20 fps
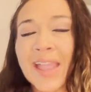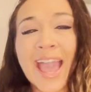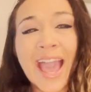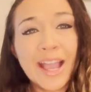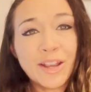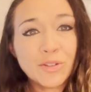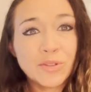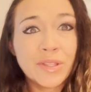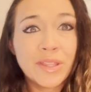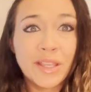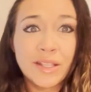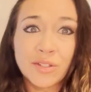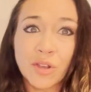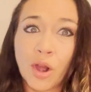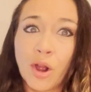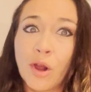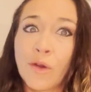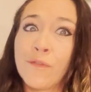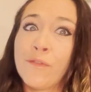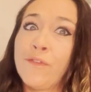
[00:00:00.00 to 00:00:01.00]
actually these
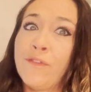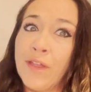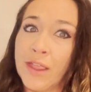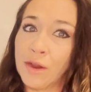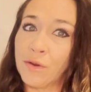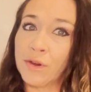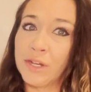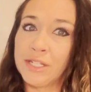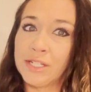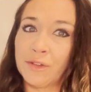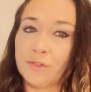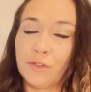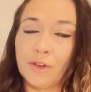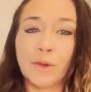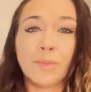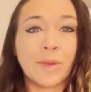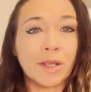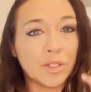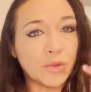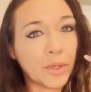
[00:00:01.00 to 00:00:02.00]
are very
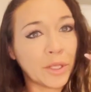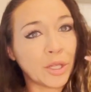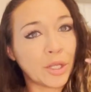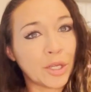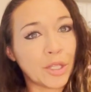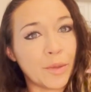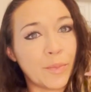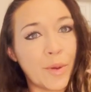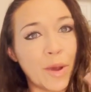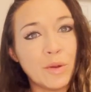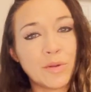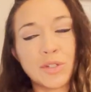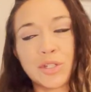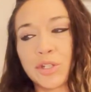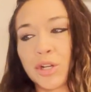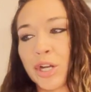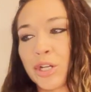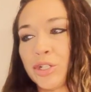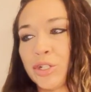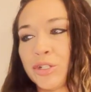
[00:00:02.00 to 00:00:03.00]
different because we can look at the bone
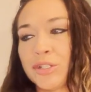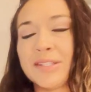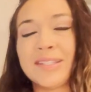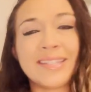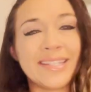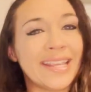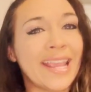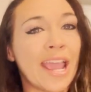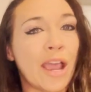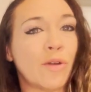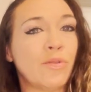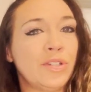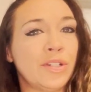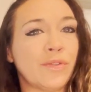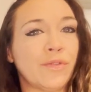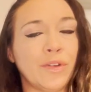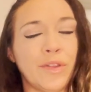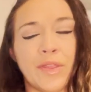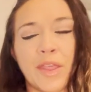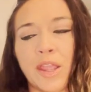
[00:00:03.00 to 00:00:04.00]
structures and see how
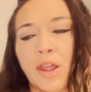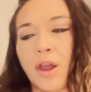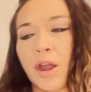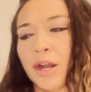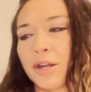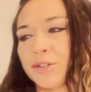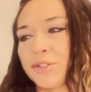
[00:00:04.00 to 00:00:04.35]
different they are.